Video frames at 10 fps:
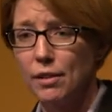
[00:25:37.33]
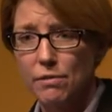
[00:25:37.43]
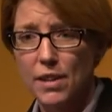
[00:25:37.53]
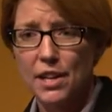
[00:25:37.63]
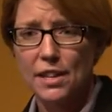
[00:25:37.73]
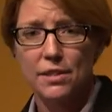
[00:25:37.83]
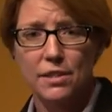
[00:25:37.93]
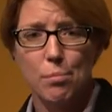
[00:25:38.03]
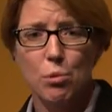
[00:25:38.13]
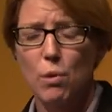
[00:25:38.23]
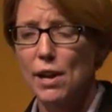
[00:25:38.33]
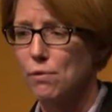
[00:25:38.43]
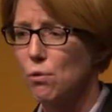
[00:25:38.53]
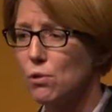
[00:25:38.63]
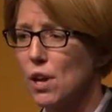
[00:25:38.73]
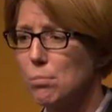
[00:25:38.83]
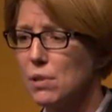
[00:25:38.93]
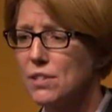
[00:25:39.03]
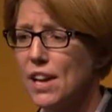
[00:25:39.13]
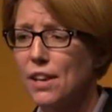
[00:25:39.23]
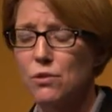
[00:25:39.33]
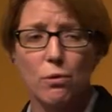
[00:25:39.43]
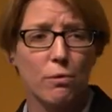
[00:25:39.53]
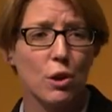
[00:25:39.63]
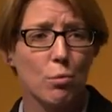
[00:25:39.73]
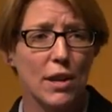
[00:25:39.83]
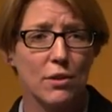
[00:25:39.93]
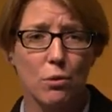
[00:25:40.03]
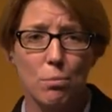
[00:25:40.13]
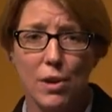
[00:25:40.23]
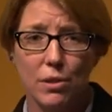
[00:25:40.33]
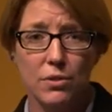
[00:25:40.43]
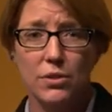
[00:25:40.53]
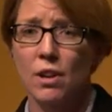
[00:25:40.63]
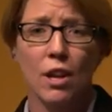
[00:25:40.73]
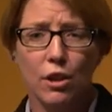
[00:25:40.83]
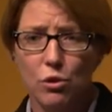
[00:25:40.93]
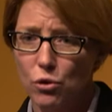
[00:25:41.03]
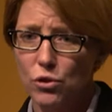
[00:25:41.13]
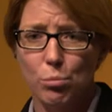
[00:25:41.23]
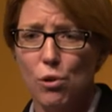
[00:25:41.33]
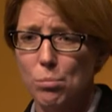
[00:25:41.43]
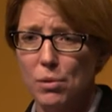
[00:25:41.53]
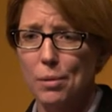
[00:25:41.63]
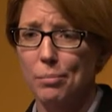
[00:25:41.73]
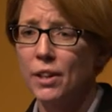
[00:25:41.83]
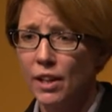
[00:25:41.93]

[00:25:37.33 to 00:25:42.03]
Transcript: If they need to step away for a couple of days or a few weeks or months, not a problem.